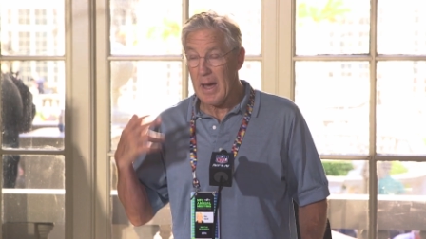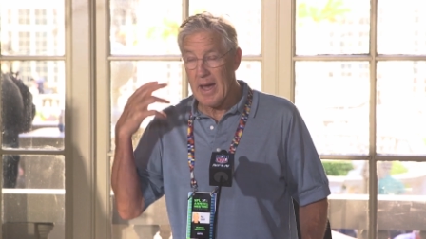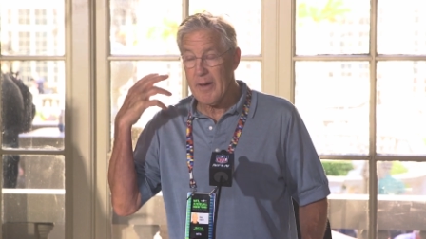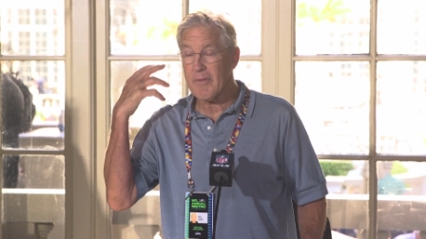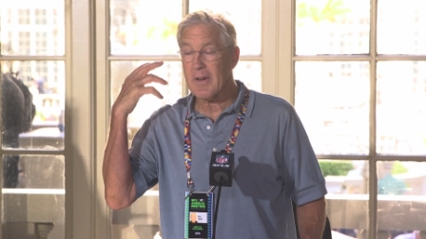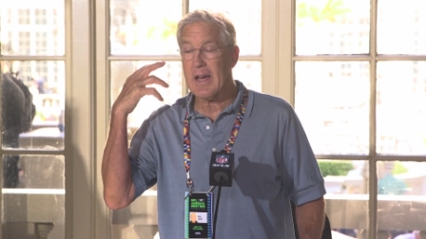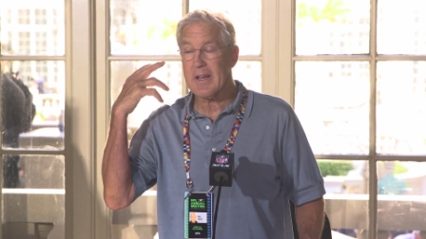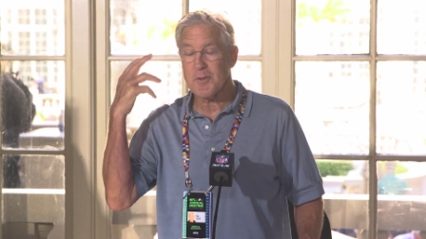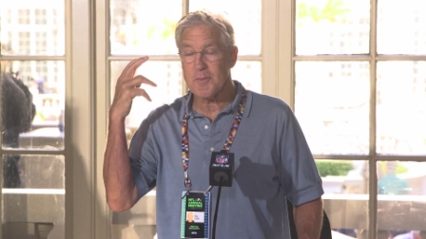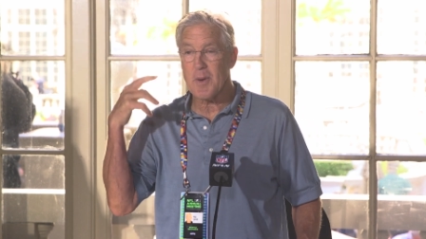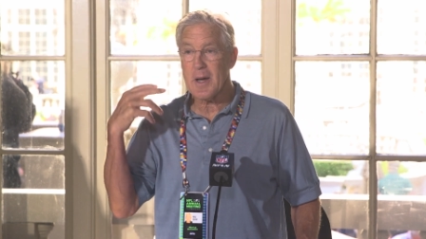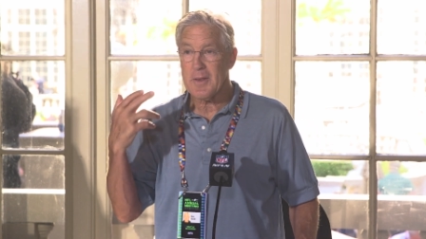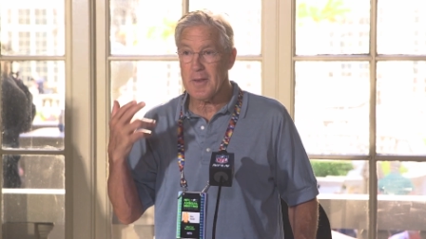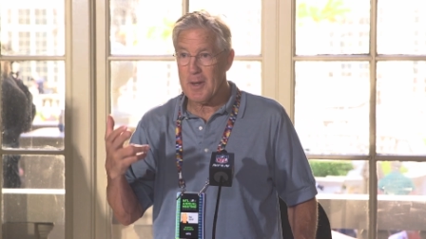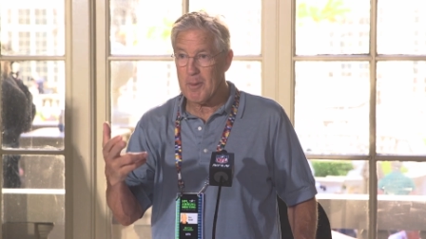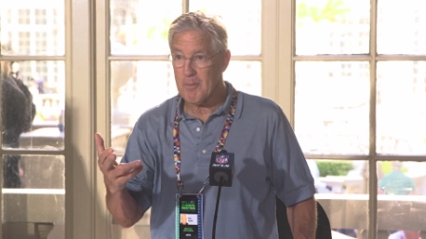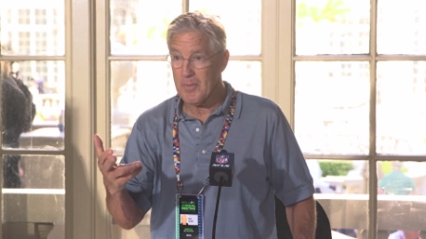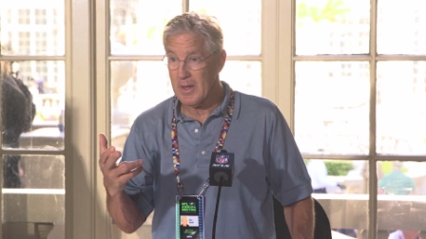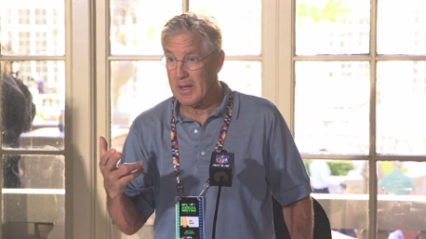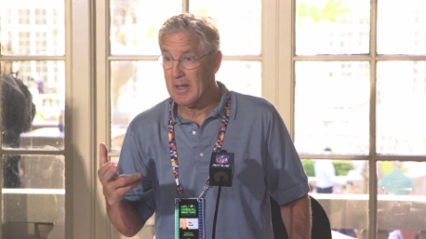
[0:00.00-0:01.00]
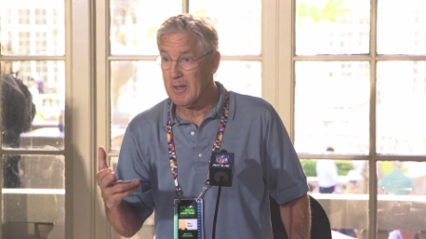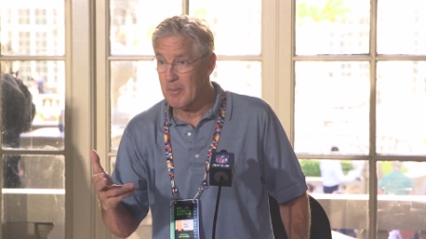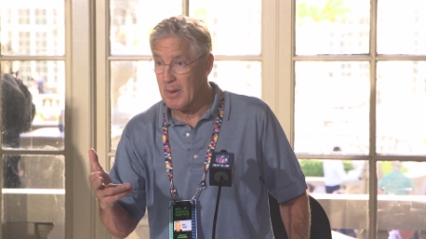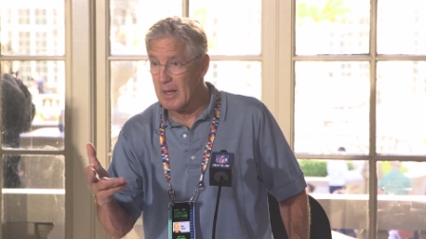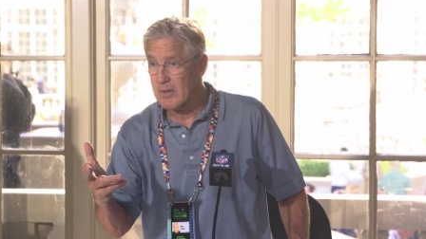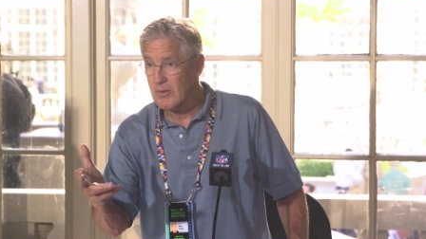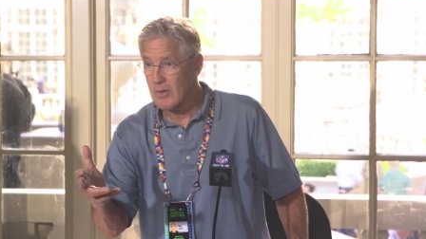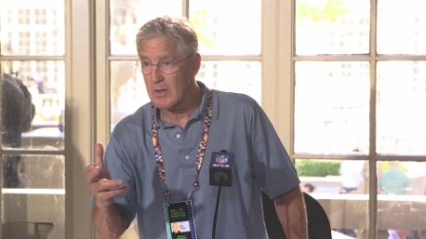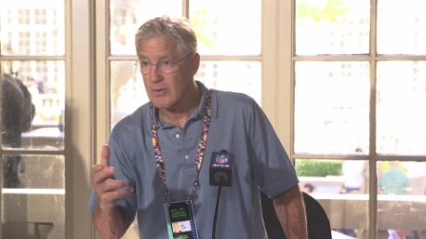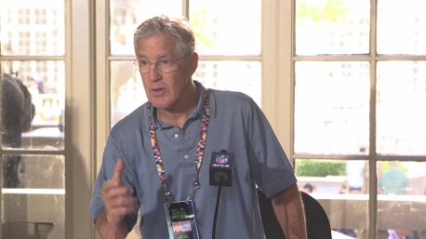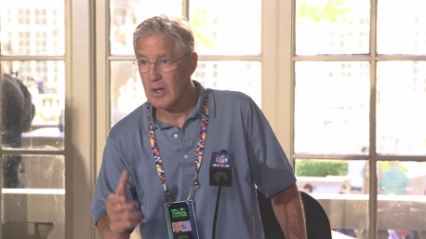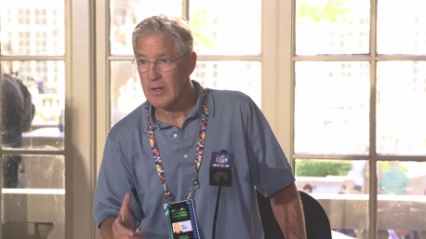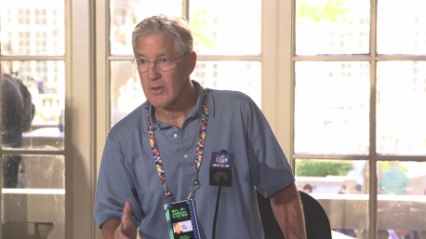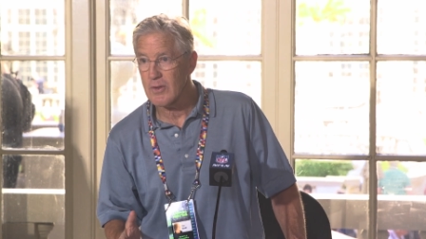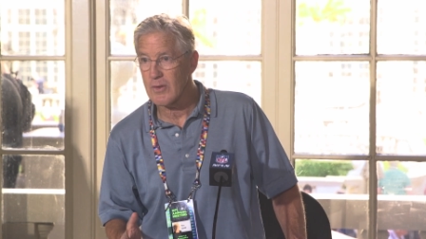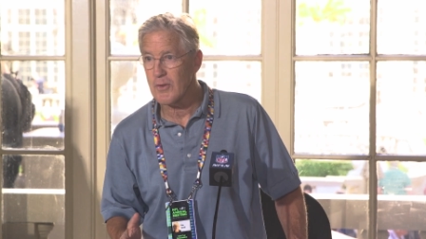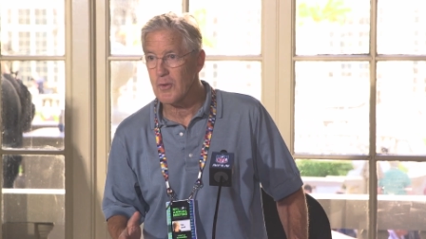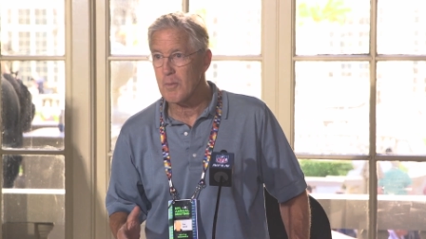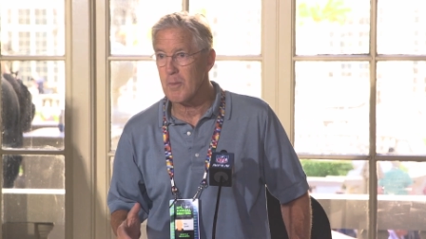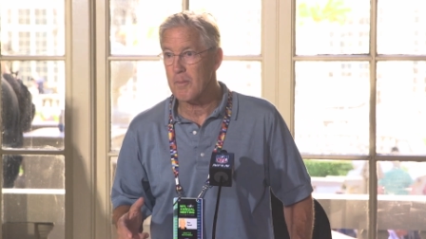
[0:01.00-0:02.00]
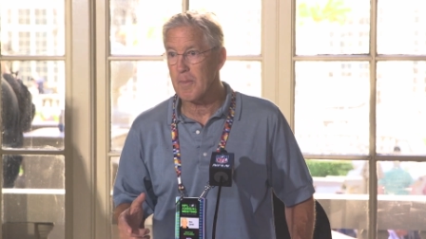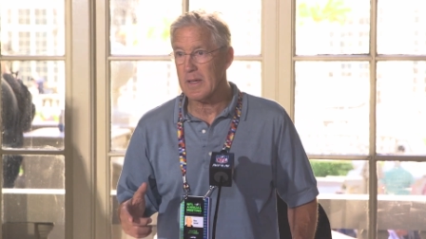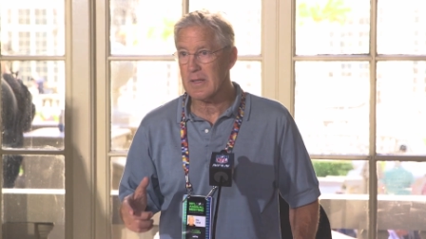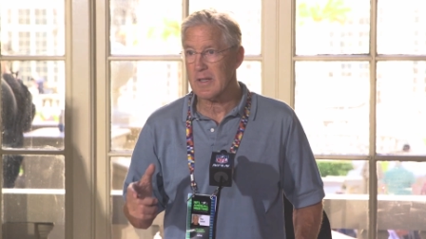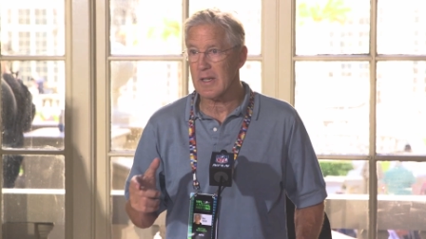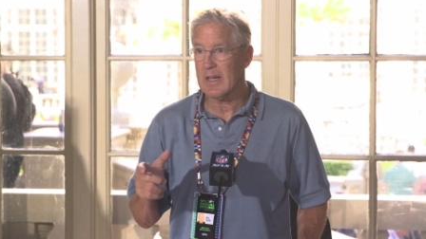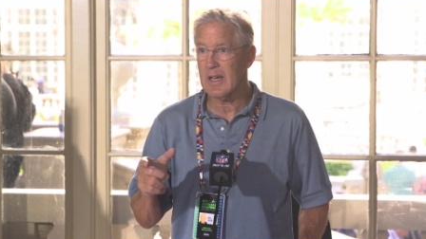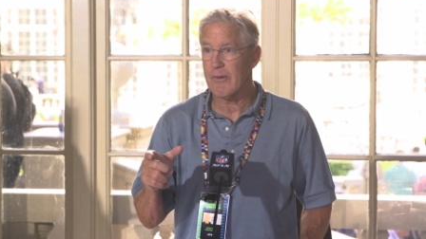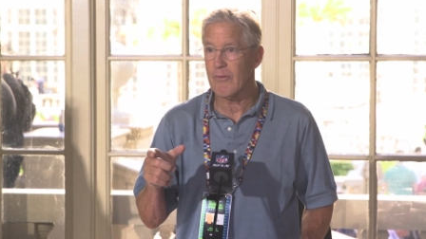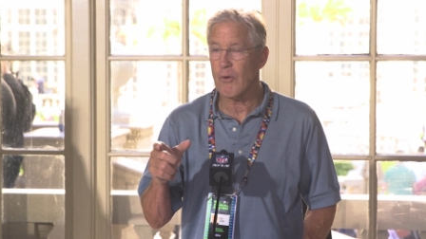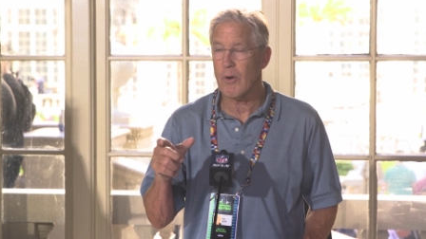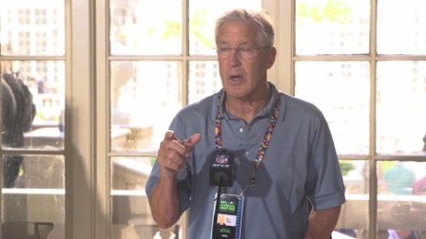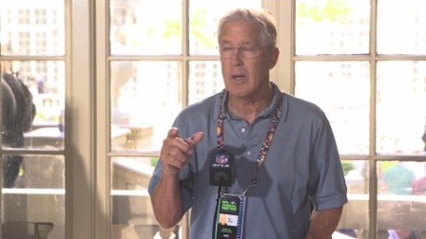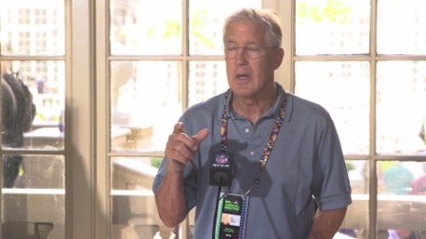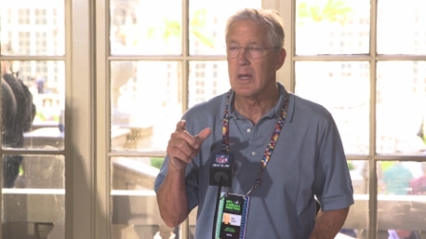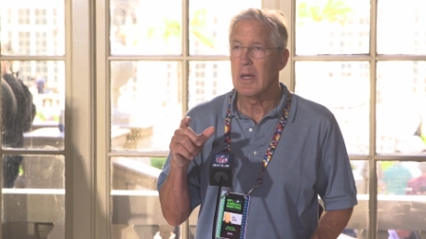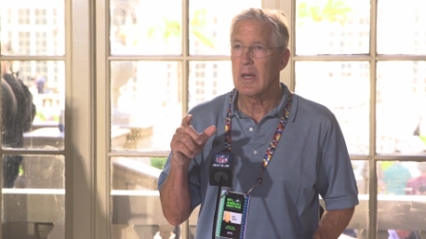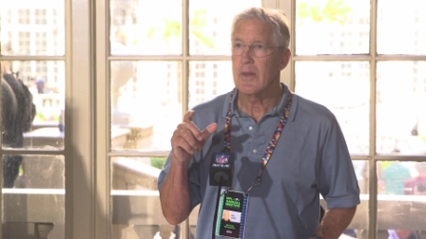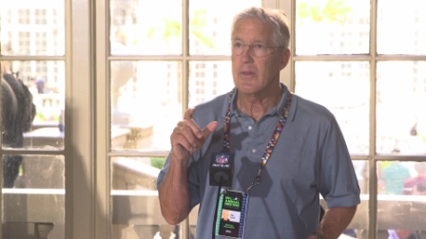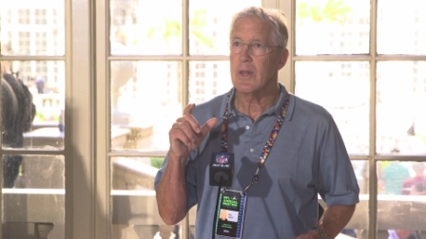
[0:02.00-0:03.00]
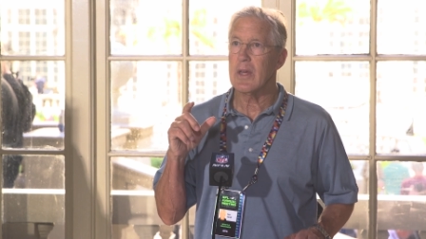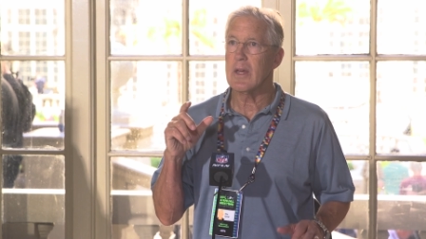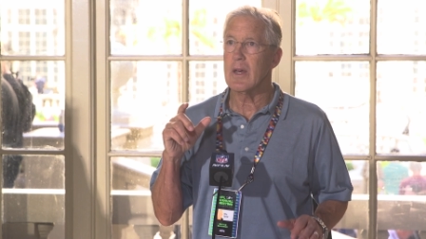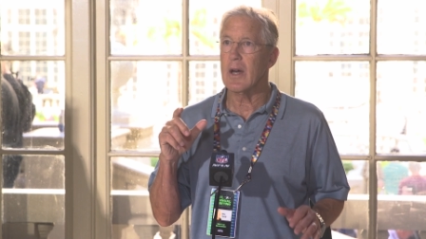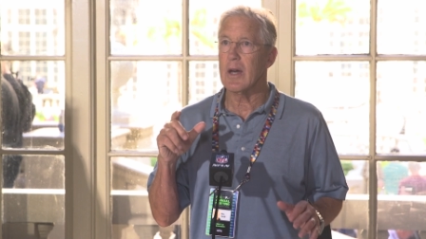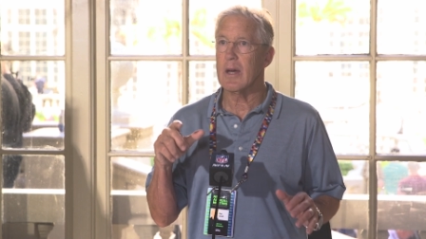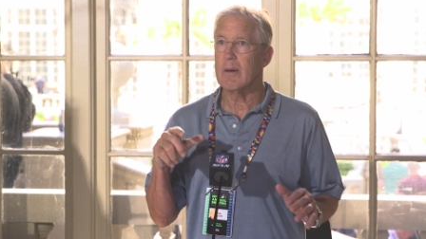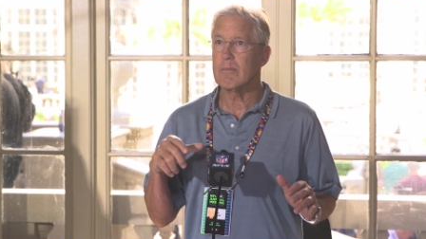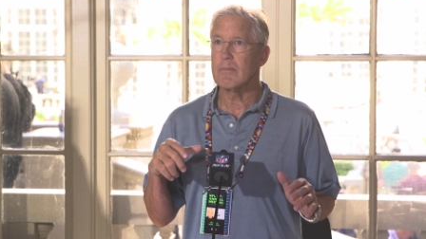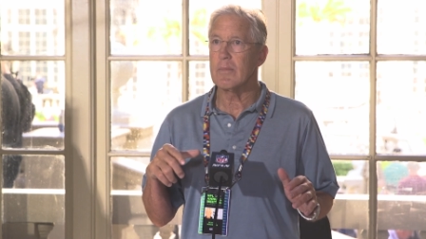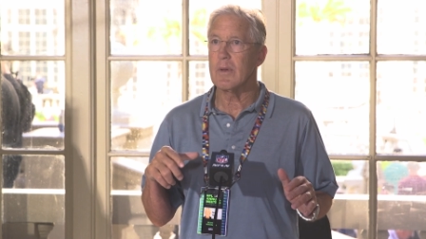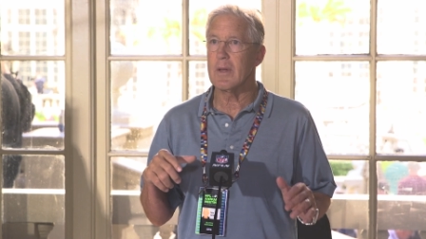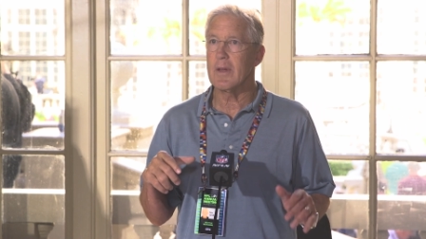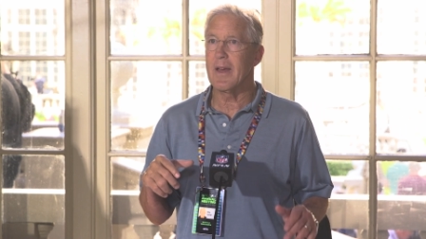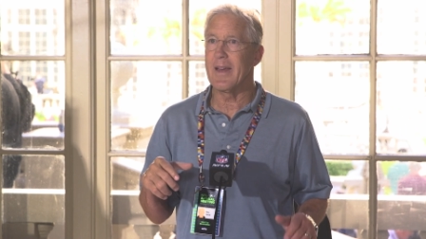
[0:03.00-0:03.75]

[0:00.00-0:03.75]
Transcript: I have guys in mind that I'm thinking about, so I'll try to do the best I can for you. The, um,